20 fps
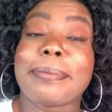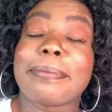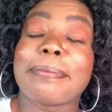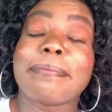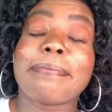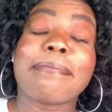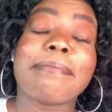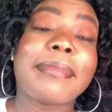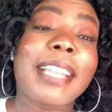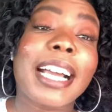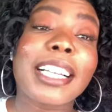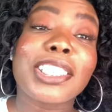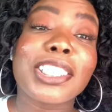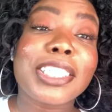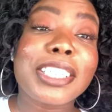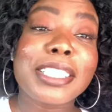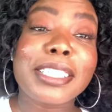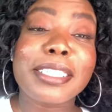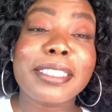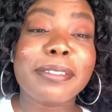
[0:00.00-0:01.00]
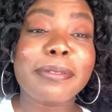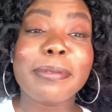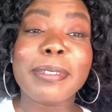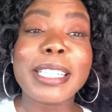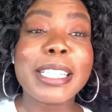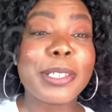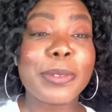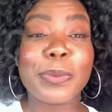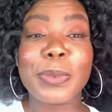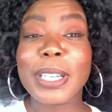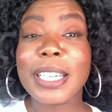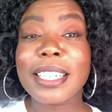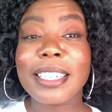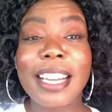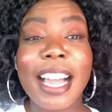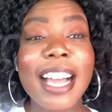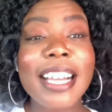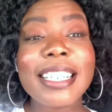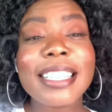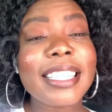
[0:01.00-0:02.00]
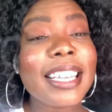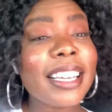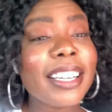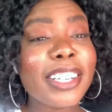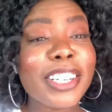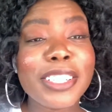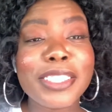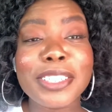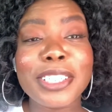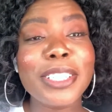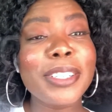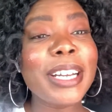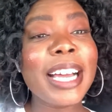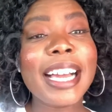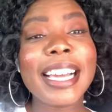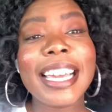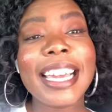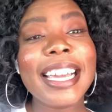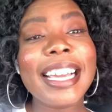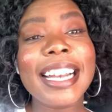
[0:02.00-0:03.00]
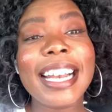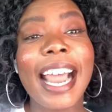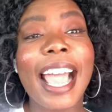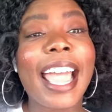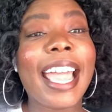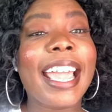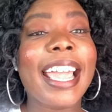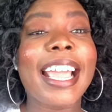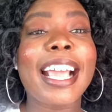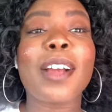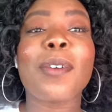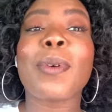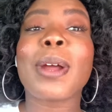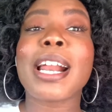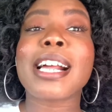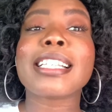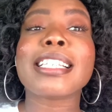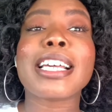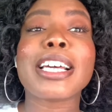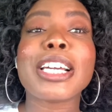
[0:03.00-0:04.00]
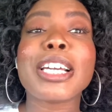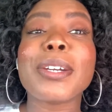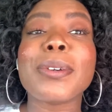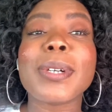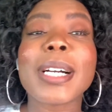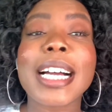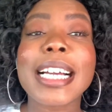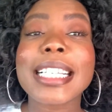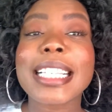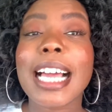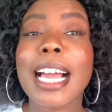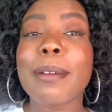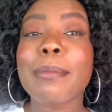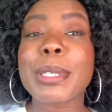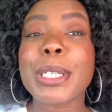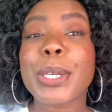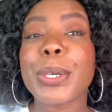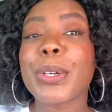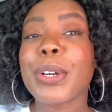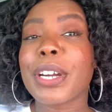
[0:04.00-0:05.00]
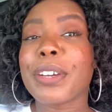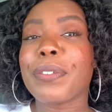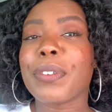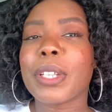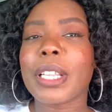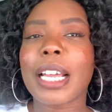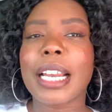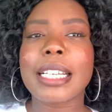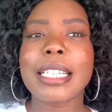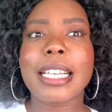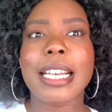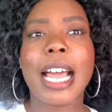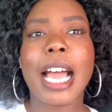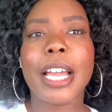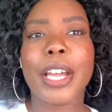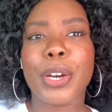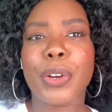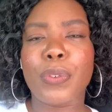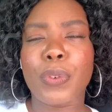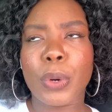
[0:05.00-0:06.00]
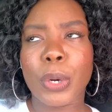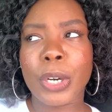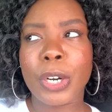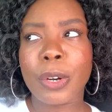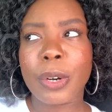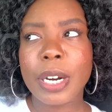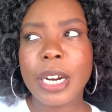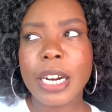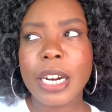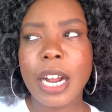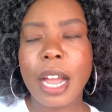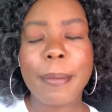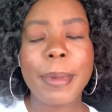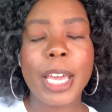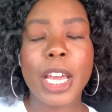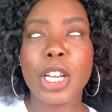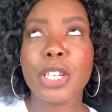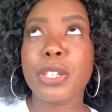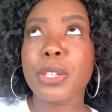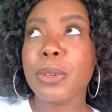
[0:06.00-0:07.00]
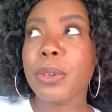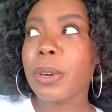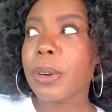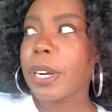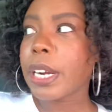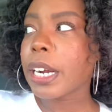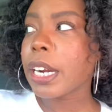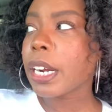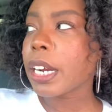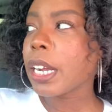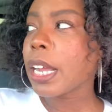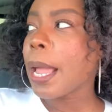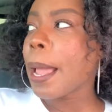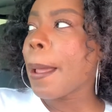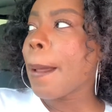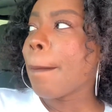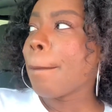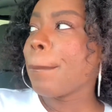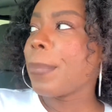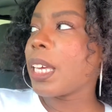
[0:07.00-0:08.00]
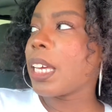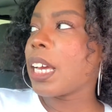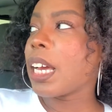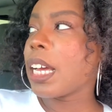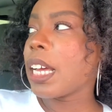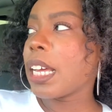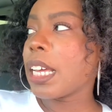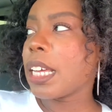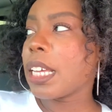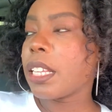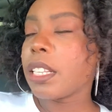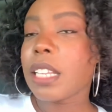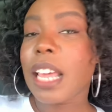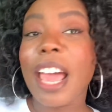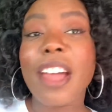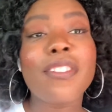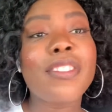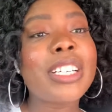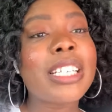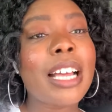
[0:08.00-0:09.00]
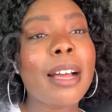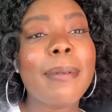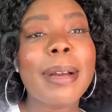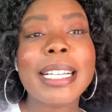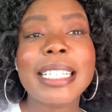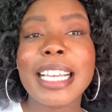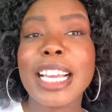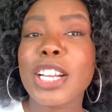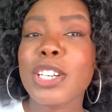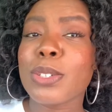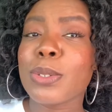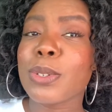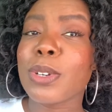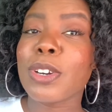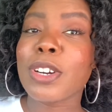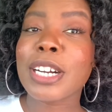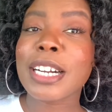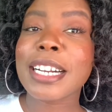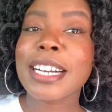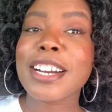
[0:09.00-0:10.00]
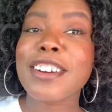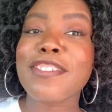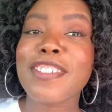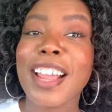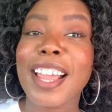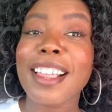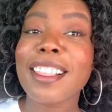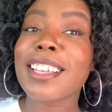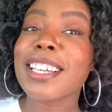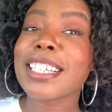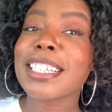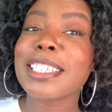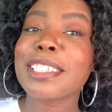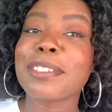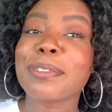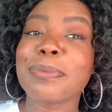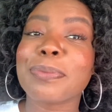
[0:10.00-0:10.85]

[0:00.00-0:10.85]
That just was what God said, girl, you're not getting that. And when I tell you guys, I'm so grateful that I did not get a 2-door, because every time I see a 2-door Wrangler,